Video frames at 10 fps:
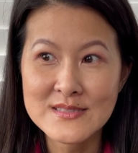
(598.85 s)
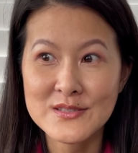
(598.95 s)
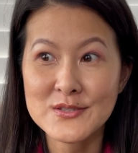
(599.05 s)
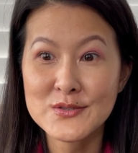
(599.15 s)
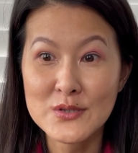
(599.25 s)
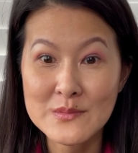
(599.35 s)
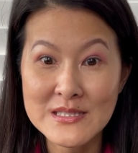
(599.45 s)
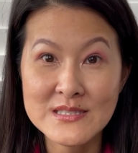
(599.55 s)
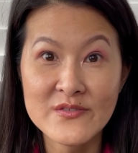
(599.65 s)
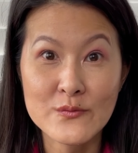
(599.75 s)
There's so many
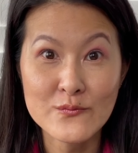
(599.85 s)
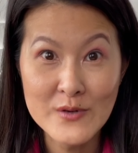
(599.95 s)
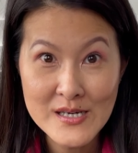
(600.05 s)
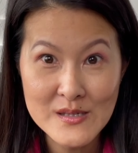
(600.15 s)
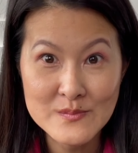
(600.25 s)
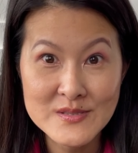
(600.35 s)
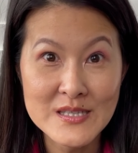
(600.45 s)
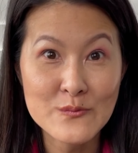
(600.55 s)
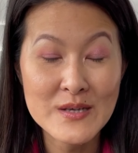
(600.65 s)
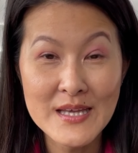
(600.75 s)
different realms
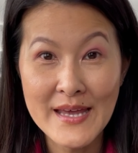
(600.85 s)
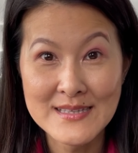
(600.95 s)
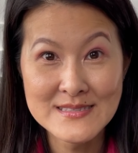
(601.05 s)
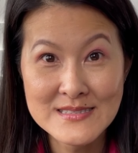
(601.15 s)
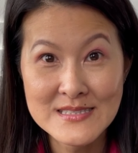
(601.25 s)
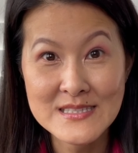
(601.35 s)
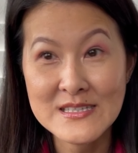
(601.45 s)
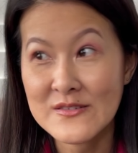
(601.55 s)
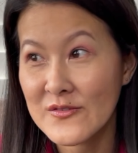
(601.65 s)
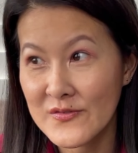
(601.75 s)
that we can't
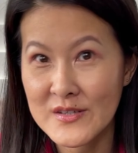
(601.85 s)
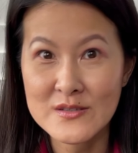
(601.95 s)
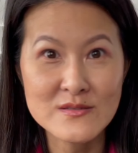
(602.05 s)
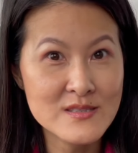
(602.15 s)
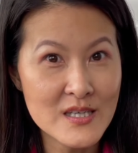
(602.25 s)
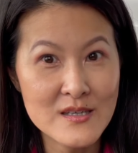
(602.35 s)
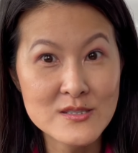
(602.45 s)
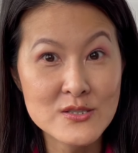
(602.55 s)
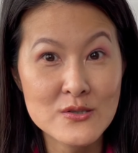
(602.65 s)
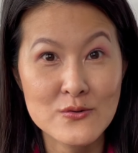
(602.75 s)
see, feel,
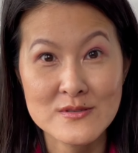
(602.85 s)
touch, or